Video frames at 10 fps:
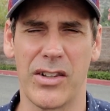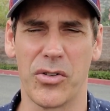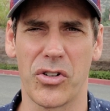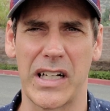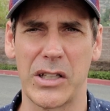
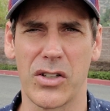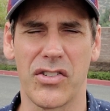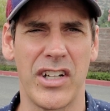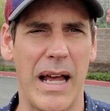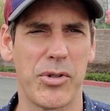Those are like little
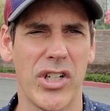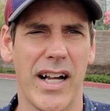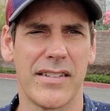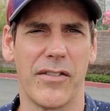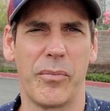
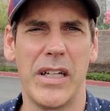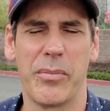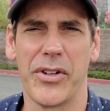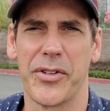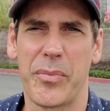snapshots of
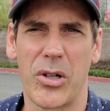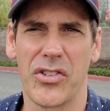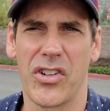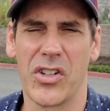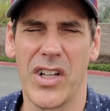people's
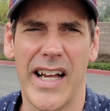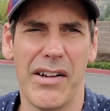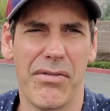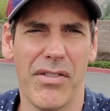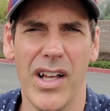personal life.